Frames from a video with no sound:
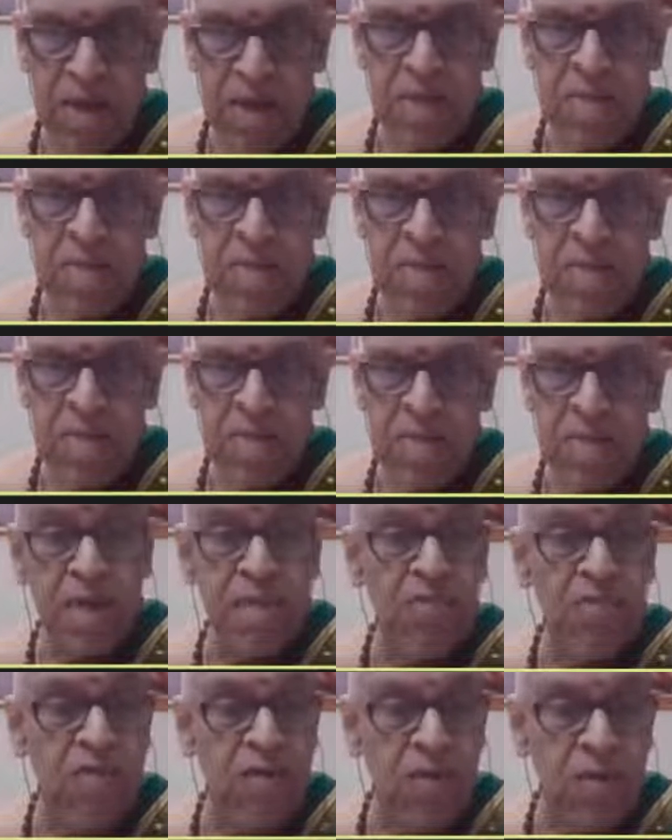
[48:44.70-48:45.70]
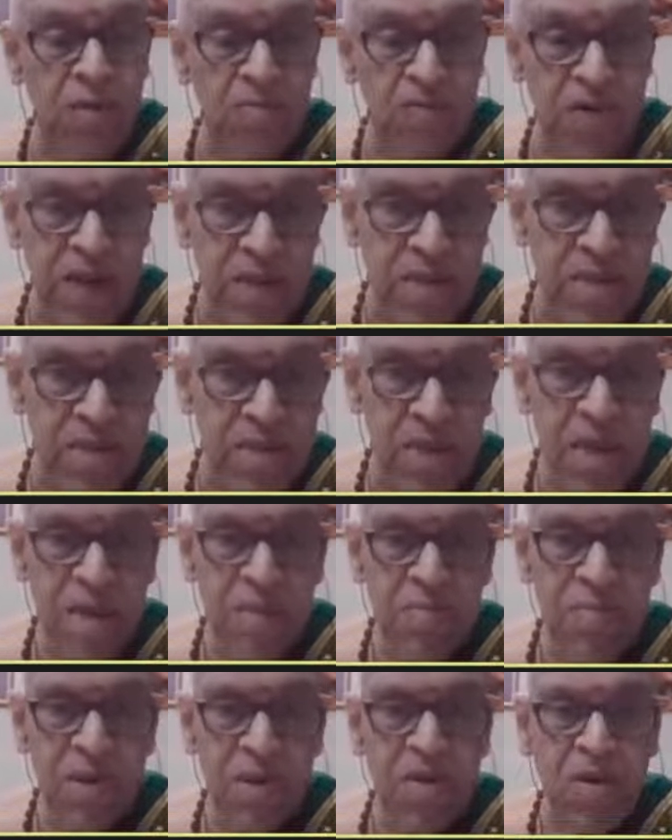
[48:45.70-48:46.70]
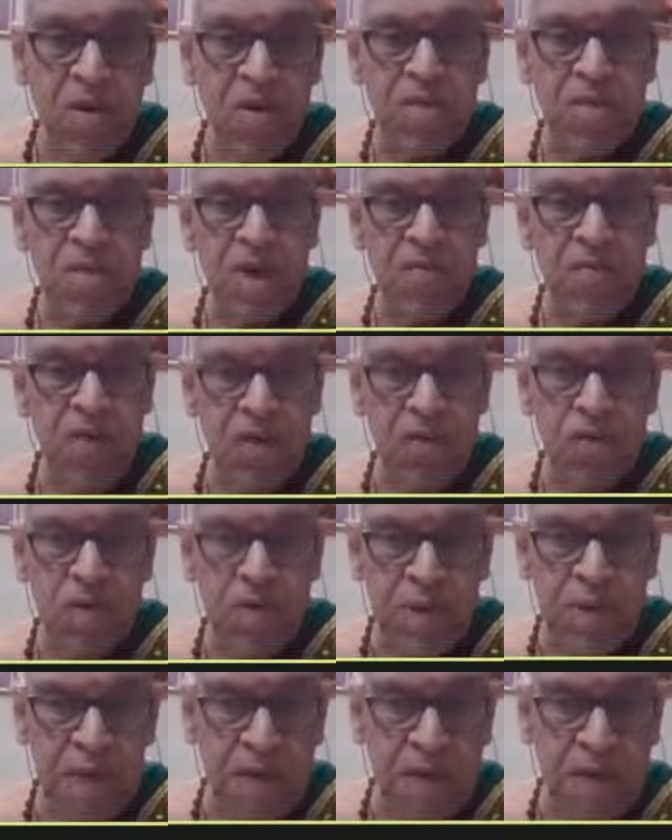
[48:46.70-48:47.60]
They take the form of legs because they want to be